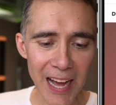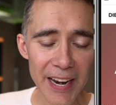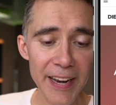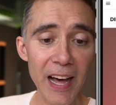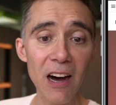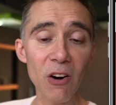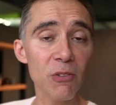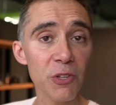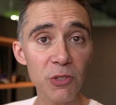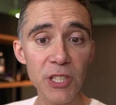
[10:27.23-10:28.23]
and now
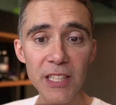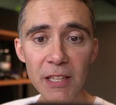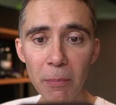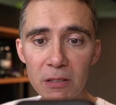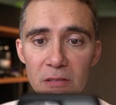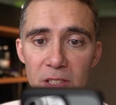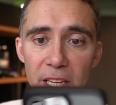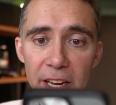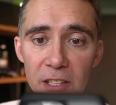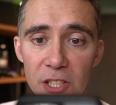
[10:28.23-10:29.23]
you see that the button
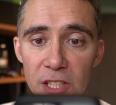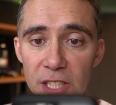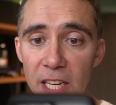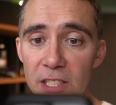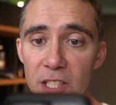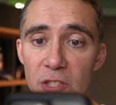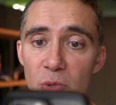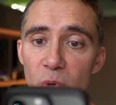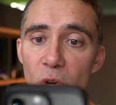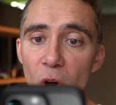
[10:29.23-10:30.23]
changes
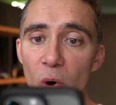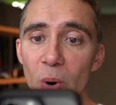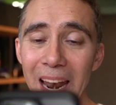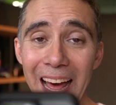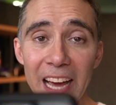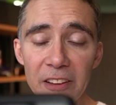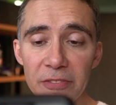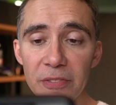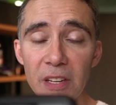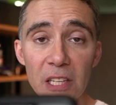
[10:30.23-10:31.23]
to go
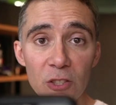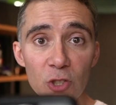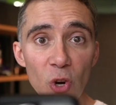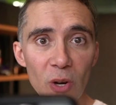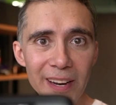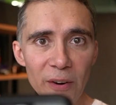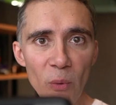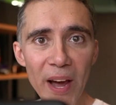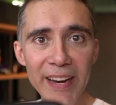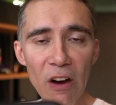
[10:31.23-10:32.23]
live. So
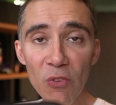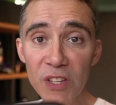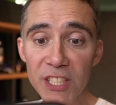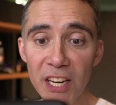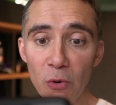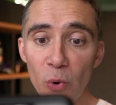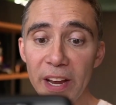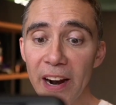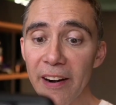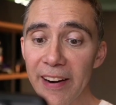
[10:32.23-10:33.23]
right now officially
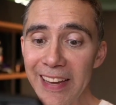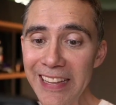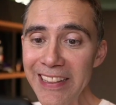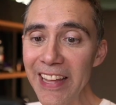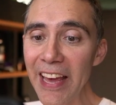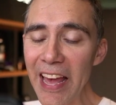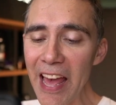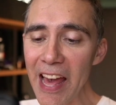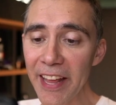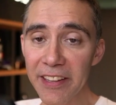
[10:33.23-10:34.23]
we are in the
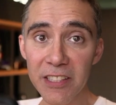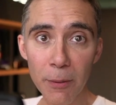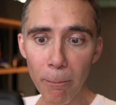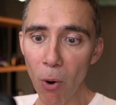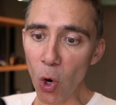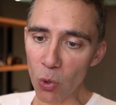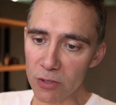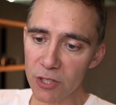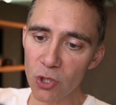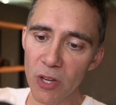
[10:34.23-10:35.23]
edit
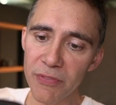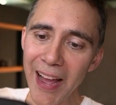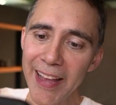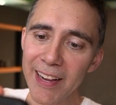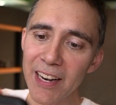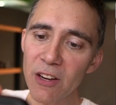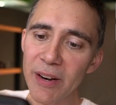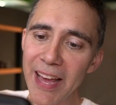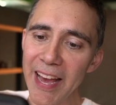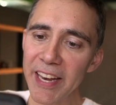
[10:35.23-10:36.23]
mode. So if I click
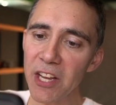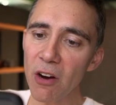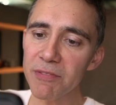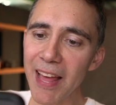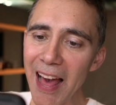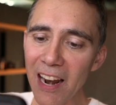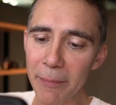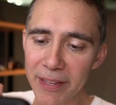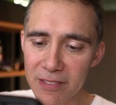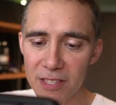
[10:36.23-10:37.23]
on any of the
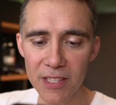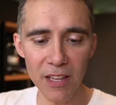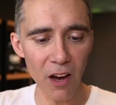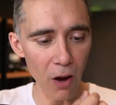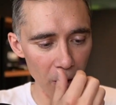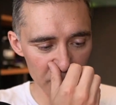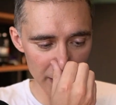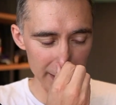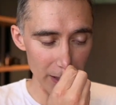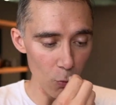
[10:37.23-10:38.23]
elements on
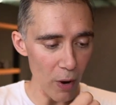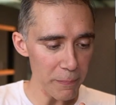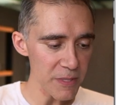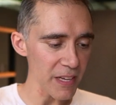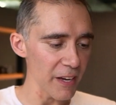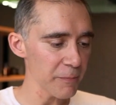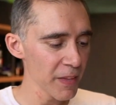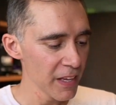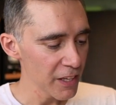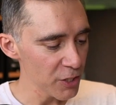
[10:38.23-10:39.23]
the website,
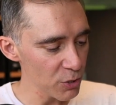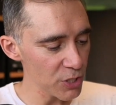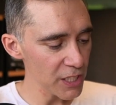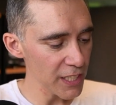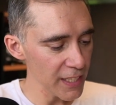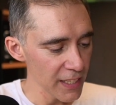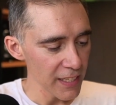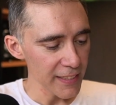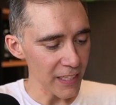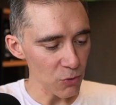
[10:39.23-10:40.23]
you see
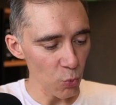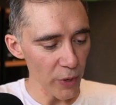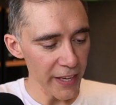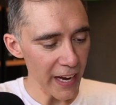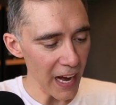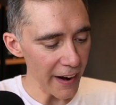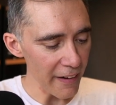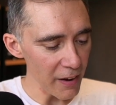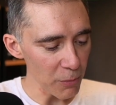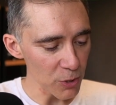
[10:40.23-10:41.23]
that we are
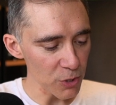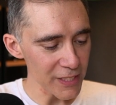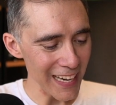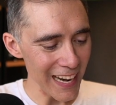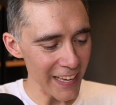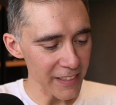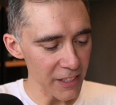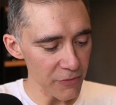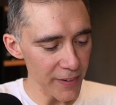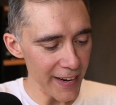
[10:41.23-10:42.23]
able to select
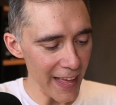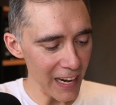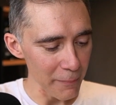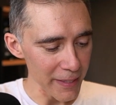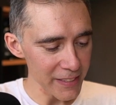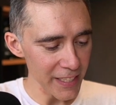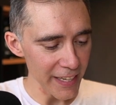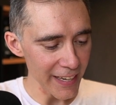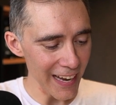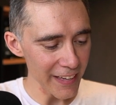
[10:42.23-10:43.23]
different elements
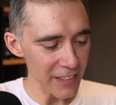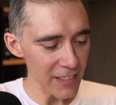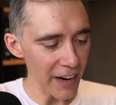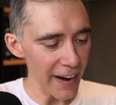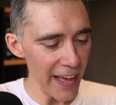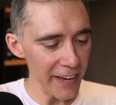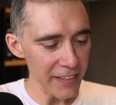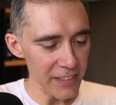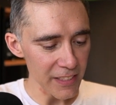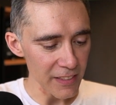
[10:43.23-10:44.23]
here and start
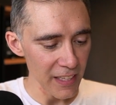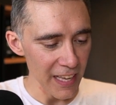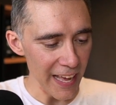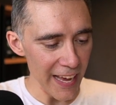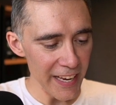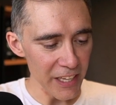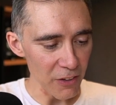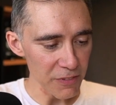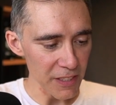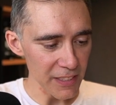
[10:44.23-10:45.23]
editing any
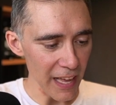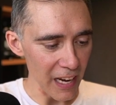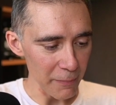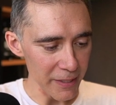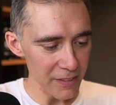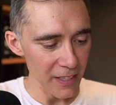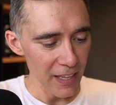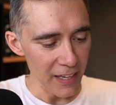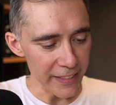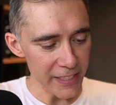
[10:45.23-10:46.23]
of these elements.
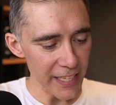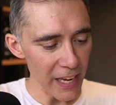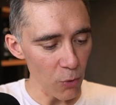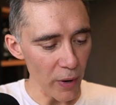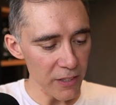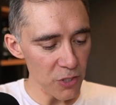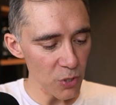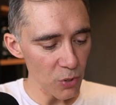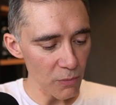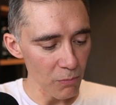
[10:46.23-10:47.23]
Let's say I want
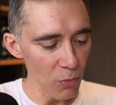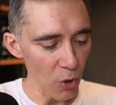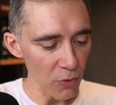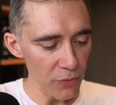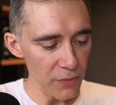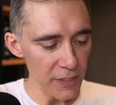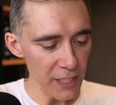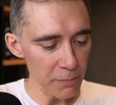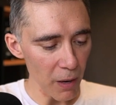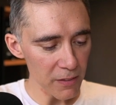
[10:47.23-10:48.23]
to move
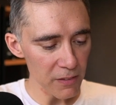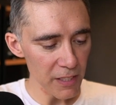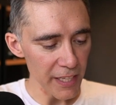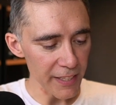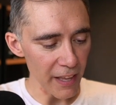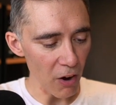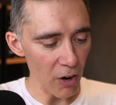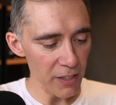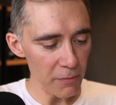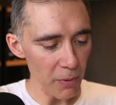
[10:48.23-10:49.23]
this button here, the
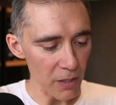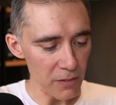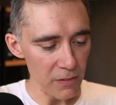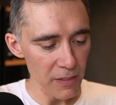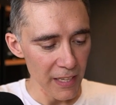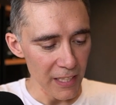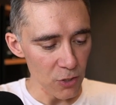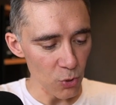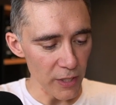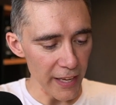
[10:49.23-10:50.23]
order button,
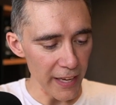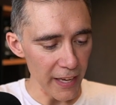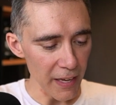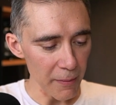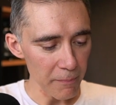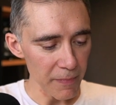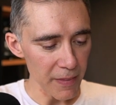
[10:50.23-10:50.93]
to the